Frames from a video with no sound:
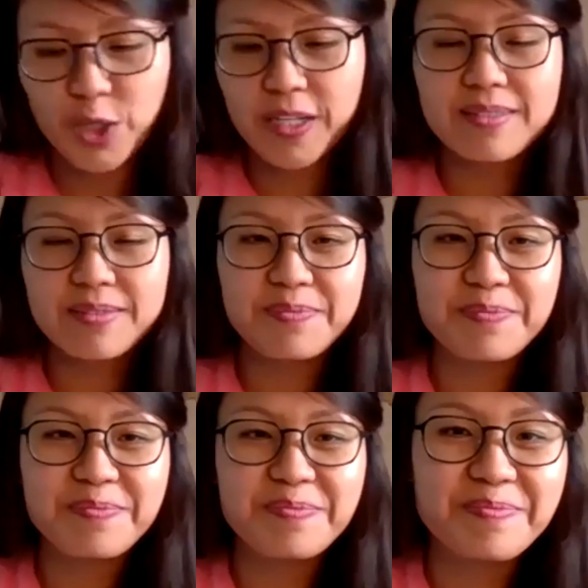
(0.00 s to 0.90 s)
like to
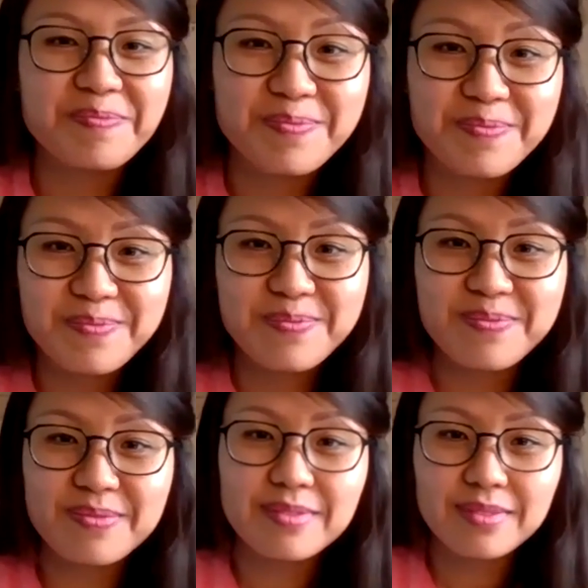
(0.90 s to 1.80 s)
seek support
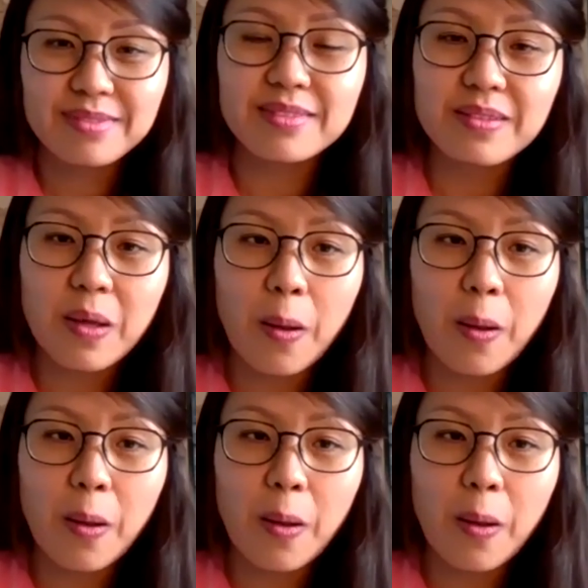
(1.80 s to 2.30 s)
or wish we had